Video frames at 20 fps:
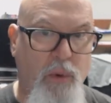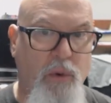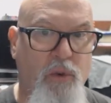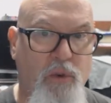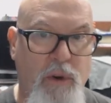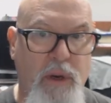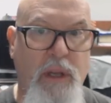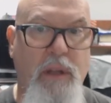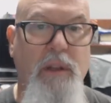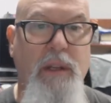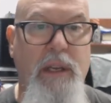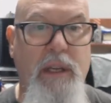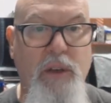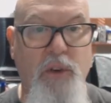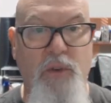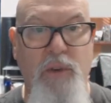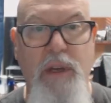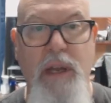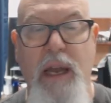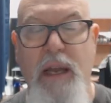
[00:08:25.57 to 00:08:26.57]
critically and
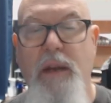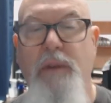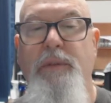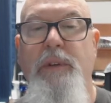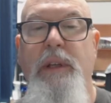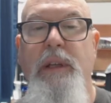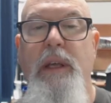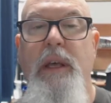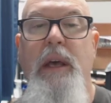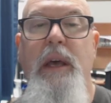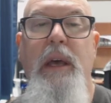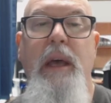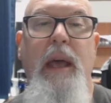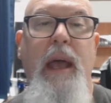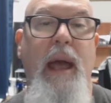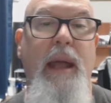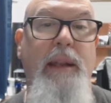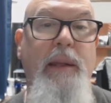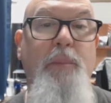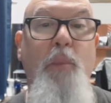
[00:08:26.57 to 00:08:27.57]
creatively
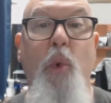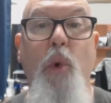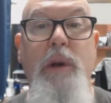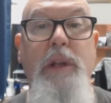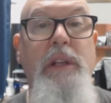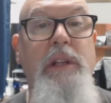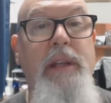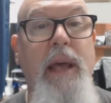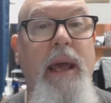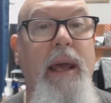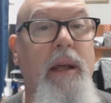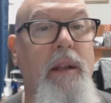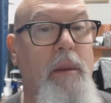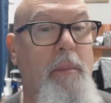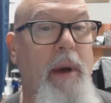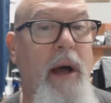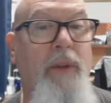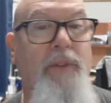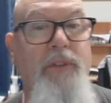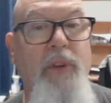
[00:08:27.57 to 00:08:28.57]
and in more detail
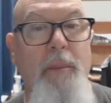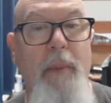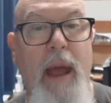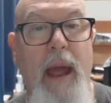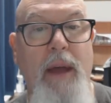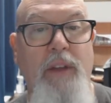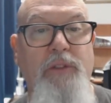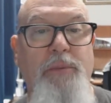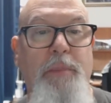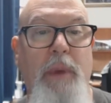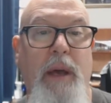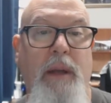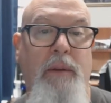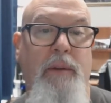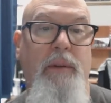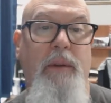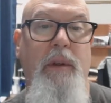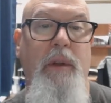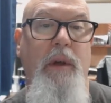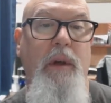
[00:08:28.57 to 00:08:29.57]
about some
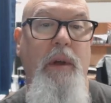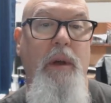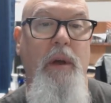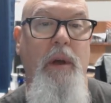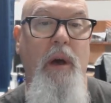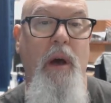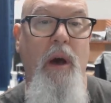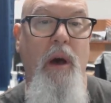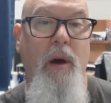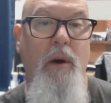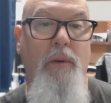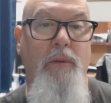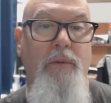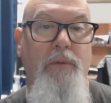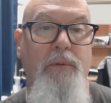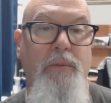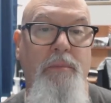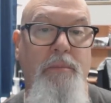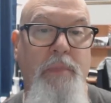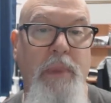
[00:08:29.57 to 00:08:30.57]
aspect of
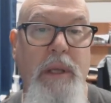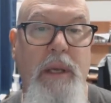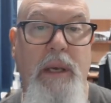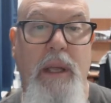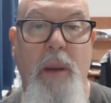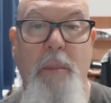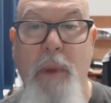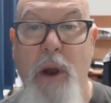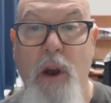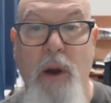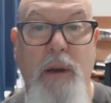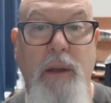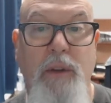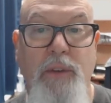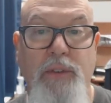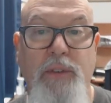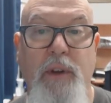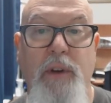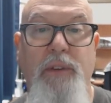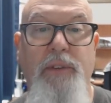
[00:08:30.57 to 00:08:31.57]
being an American
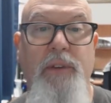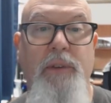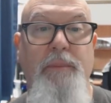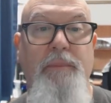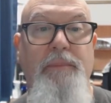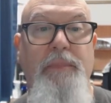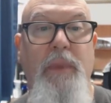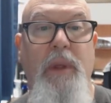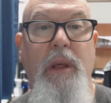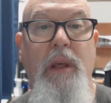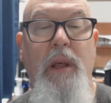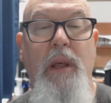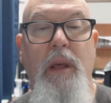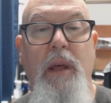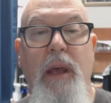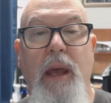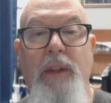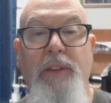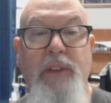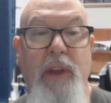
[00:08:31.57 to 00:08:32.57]
citizen.
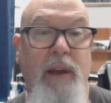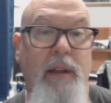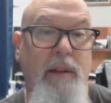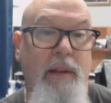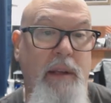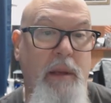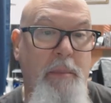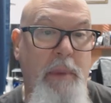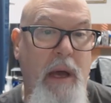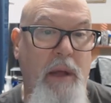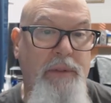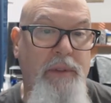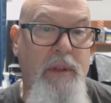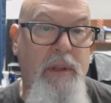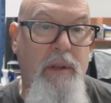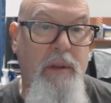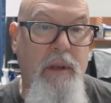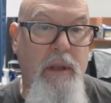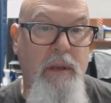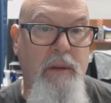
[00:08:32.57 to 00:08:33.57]
And secondly, about
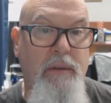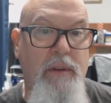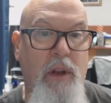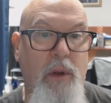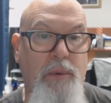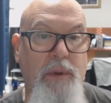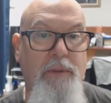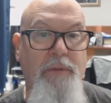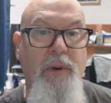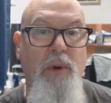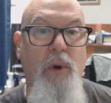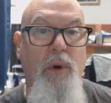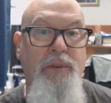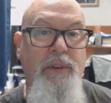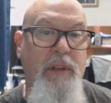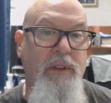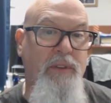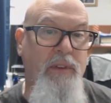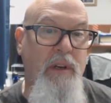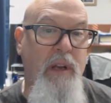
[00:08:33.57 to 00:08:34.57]
the
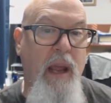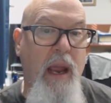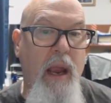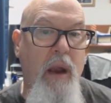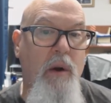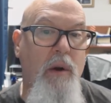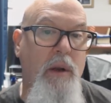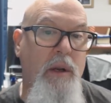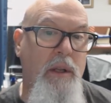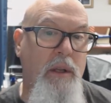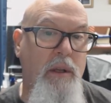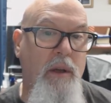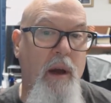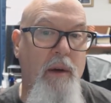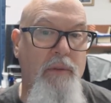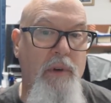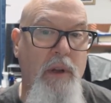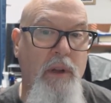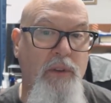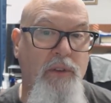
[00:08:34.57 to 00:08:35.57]
difficulties inherent in
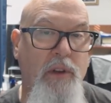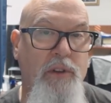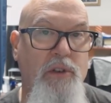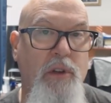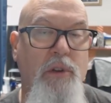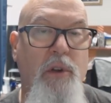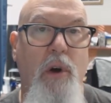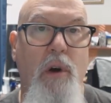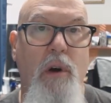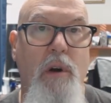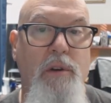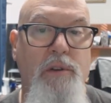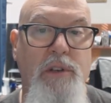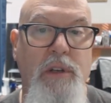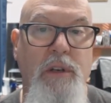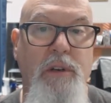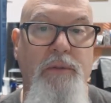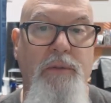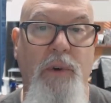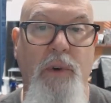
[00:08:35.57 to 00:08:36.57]
governing such a large
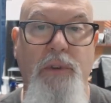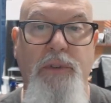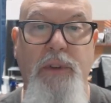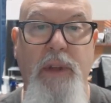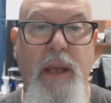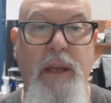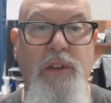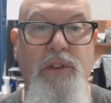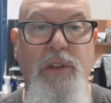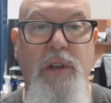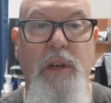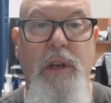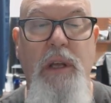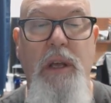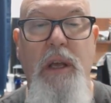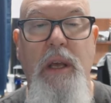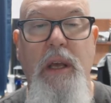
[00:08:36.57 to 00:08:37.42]
and diverse nation.